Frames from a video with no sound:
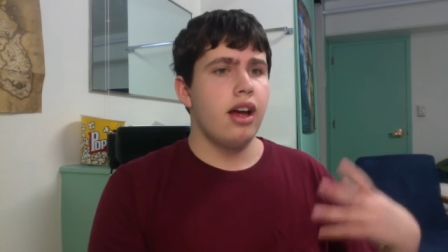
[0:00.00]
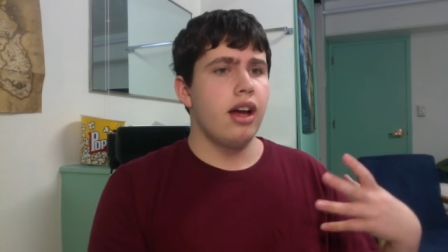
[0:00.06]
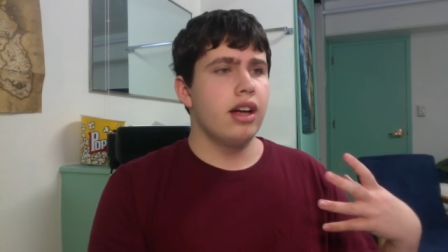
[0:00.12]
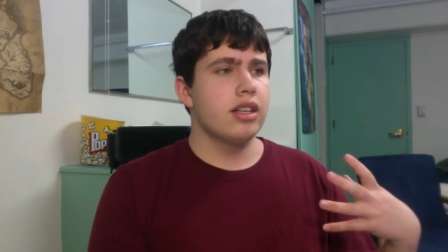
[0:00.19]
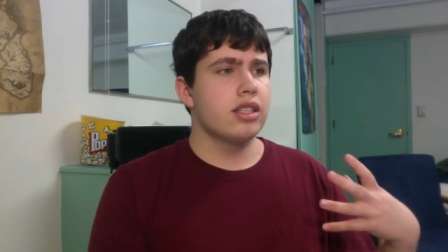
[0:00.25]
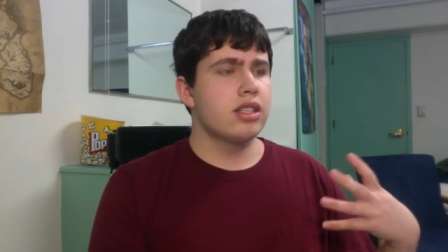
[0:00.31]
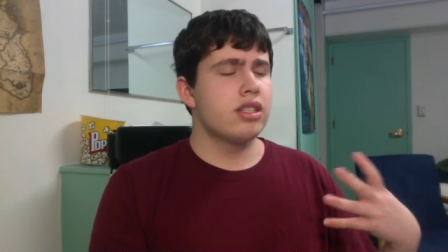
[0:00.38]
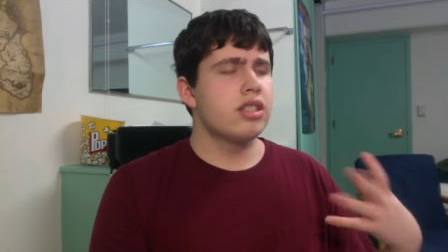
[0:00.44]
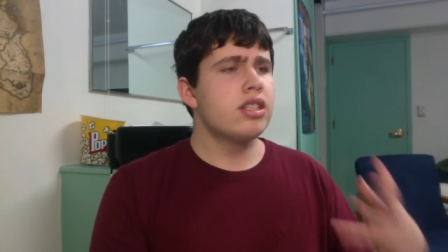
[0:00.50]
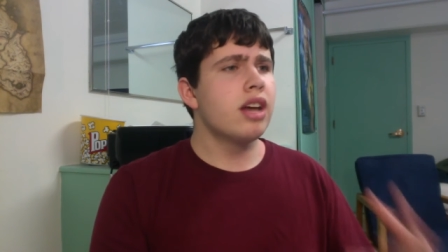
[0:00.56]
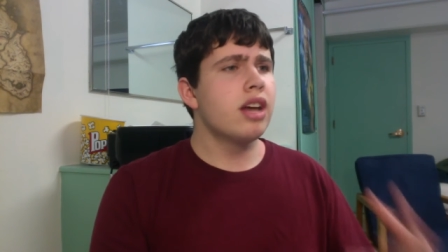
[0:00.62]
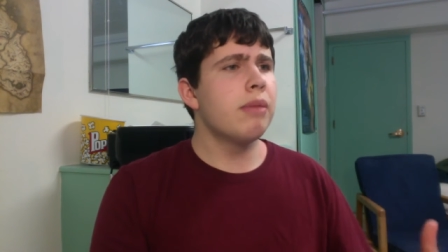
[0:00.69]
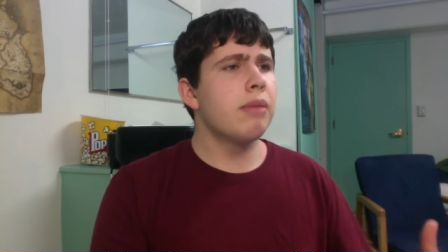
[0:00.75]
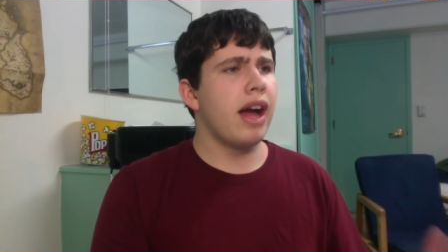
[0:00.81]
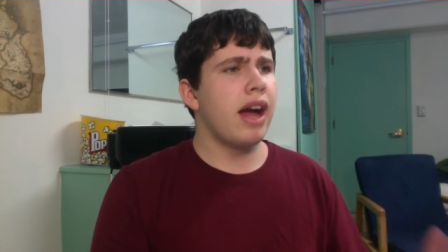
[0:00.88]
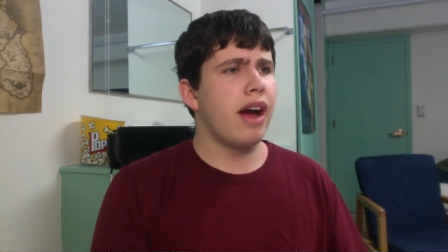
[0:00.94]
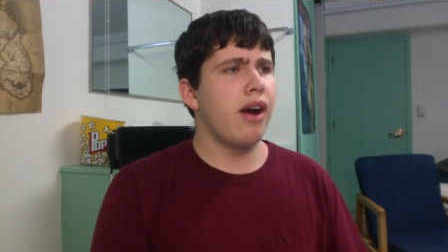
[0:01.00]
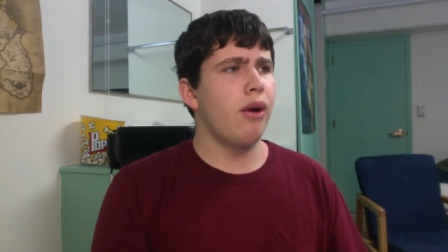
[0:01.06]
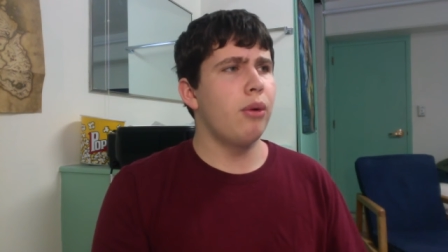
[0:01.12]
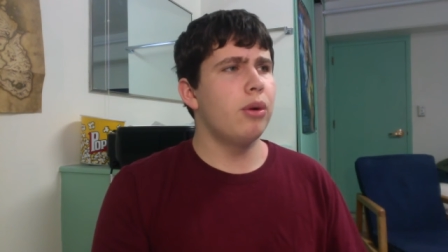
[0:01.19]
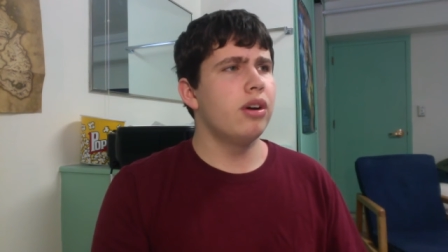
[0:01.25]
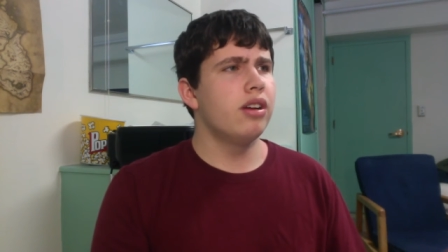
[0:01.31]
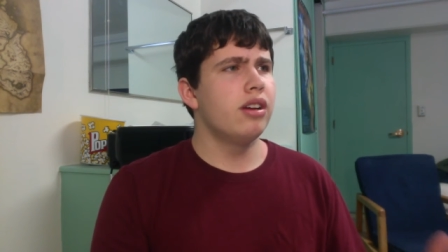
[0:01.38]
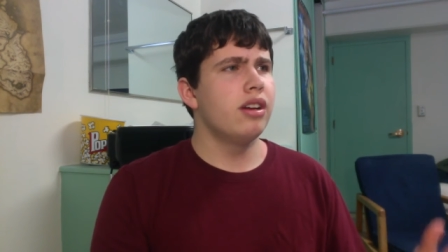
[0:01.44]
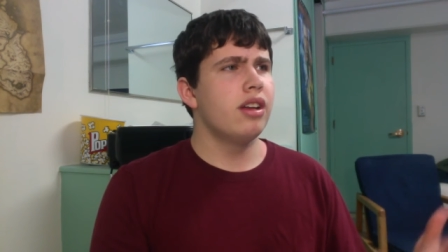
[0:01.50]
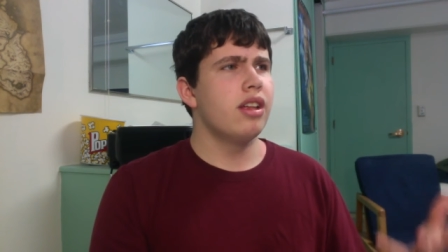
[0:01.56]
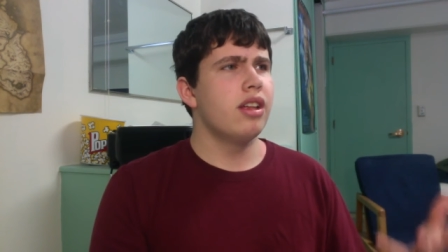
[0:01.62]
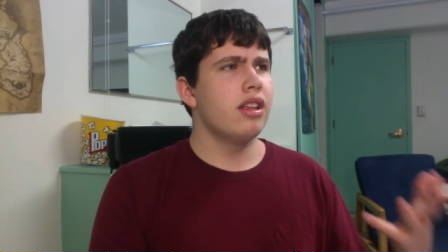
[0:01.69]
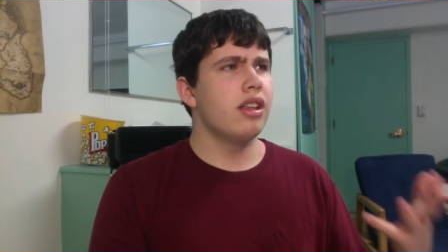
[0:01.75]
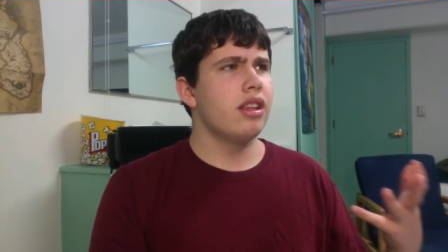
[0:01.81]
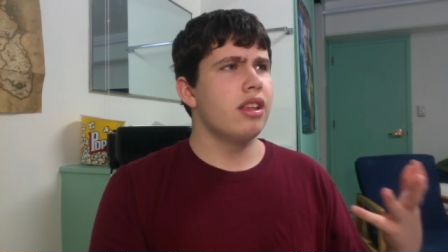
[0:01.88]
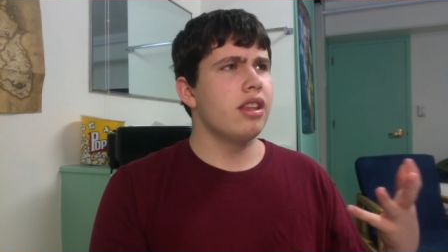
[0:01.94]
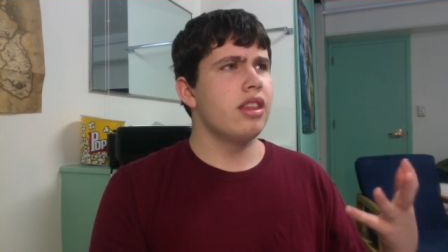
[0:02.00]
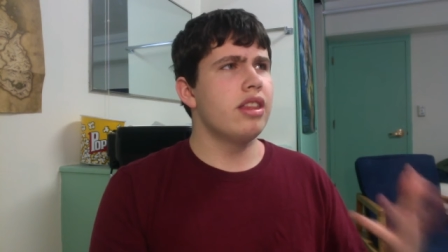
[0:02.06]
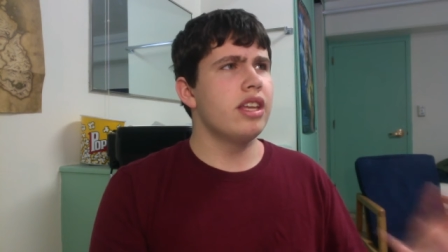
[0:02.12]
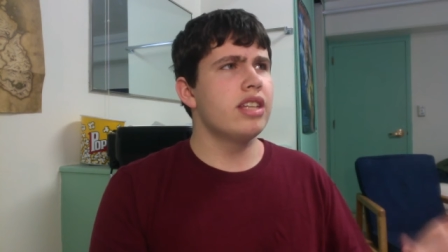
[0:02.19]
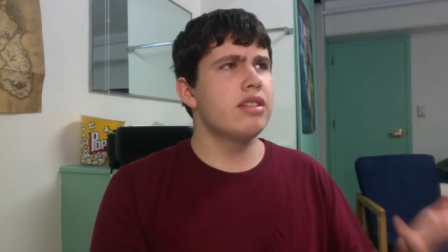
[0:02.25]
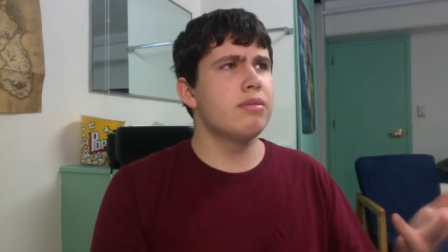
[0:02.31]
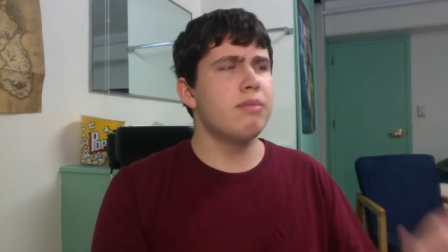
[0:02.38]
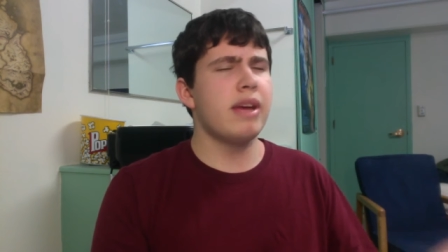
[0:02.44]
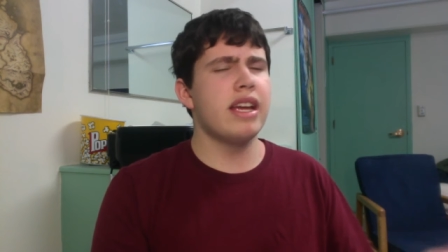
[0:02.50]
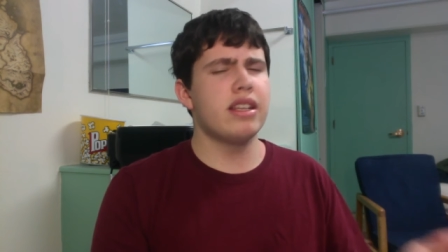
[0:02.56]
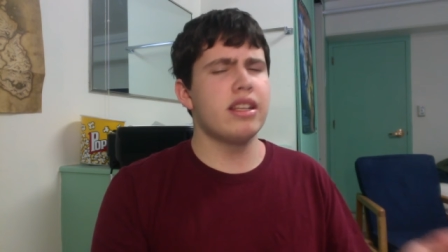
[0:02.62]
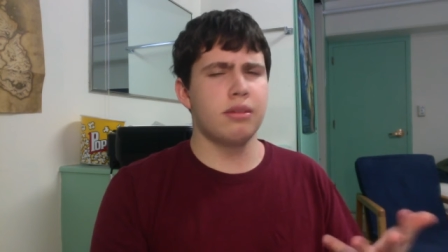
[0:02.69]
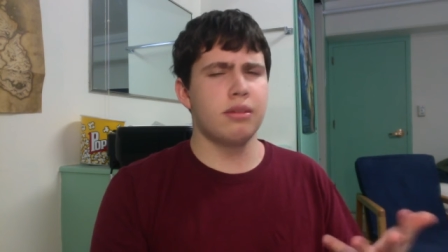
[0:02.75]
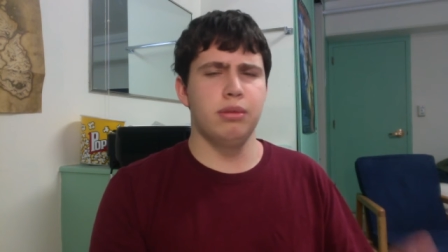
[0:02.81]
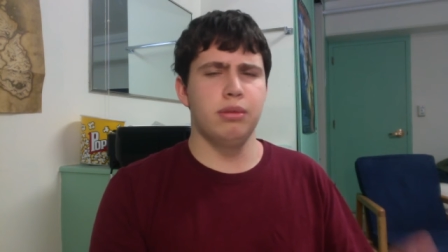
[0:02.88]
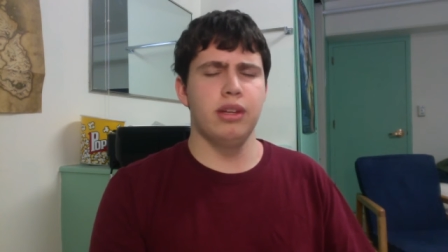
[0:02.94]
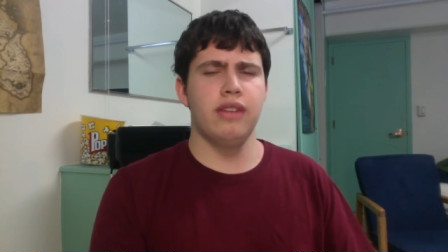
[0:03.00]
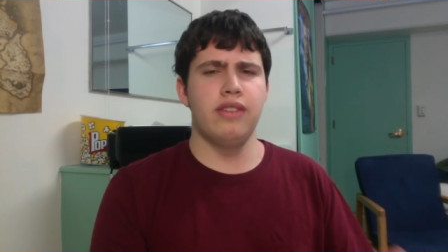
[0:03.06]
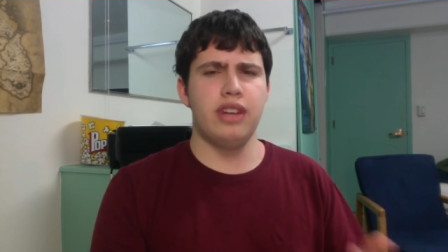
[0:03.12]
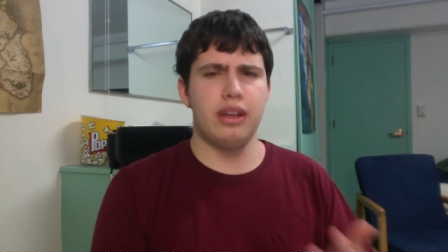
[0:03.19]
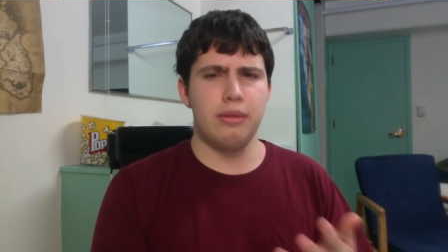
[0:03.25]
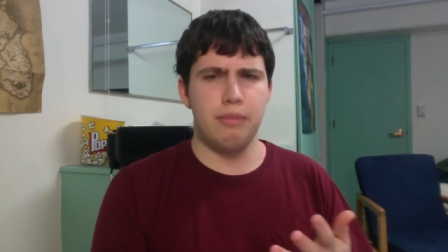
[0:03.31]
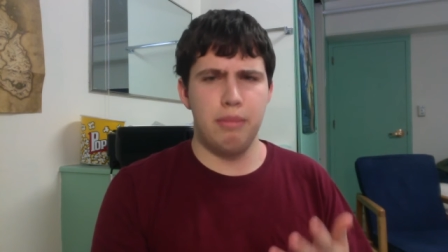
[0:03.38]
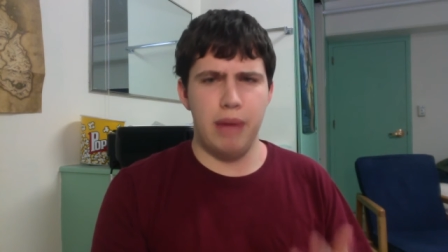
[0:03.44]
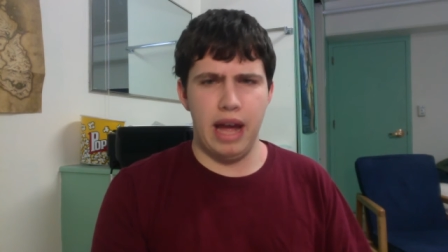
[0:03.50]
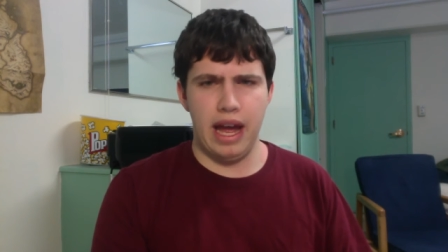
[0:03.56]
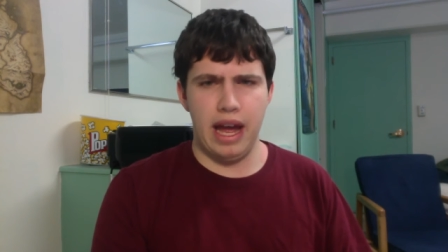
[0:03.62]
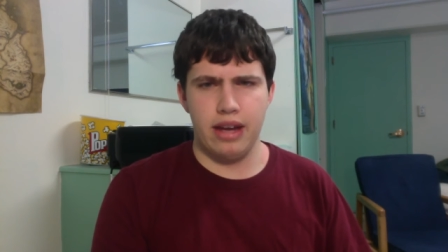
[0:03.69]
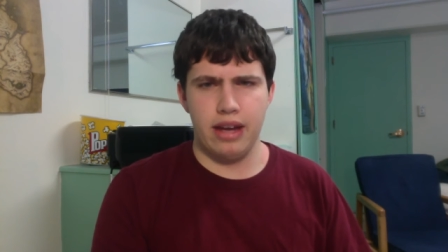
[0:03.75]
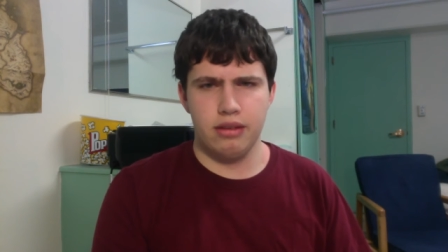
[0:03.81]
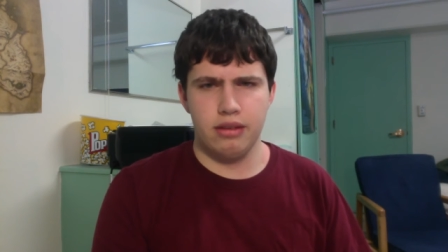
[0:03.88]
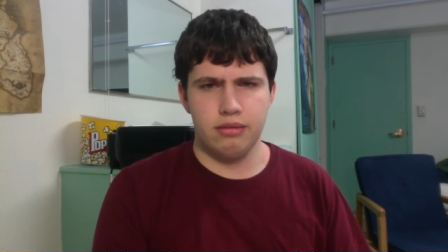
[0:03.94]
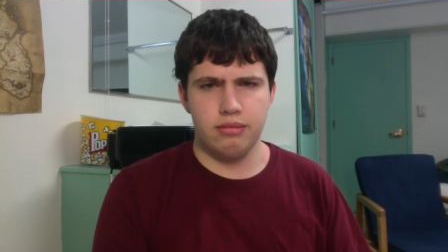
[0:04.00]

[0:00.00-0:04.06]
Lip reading: Somehow, this makes Oblivion bad.